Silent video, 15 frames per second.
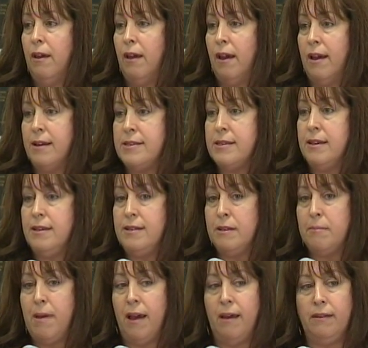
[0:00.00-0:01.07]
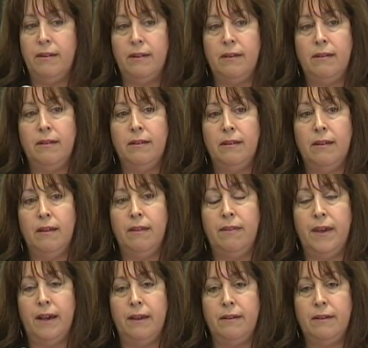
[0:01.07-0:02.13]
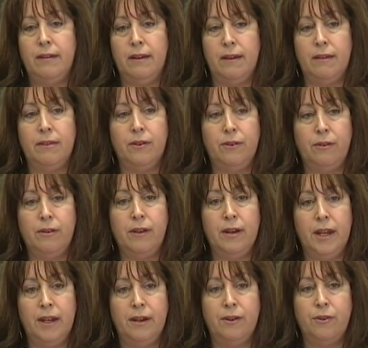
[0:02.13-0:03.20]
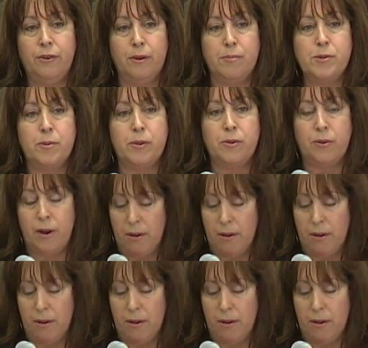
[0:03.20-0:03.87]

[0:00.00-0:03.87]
as he demanded that the Canadian troops withdraw